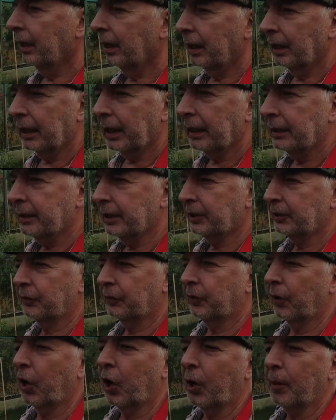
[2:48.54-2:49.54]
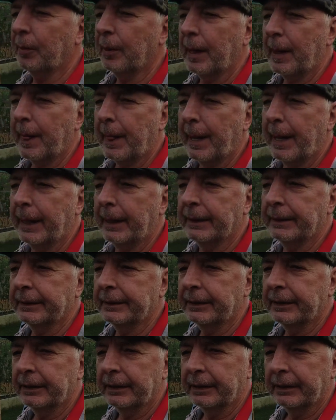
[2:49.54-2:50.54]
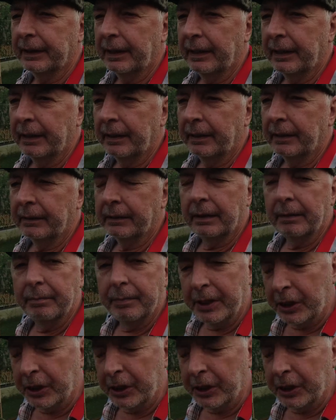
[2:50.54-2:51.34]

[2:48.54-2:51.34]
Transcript: He had this farm, and the